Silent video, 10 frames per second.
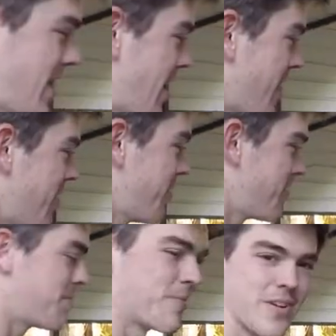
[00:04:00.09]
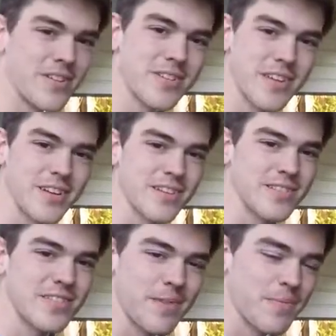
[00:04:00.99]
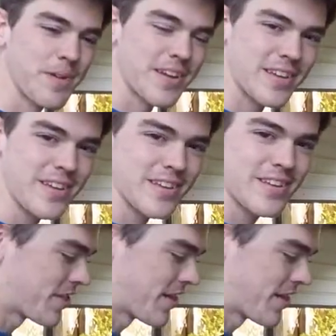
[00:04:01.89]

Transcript: Now, we're just gonna snap it back in,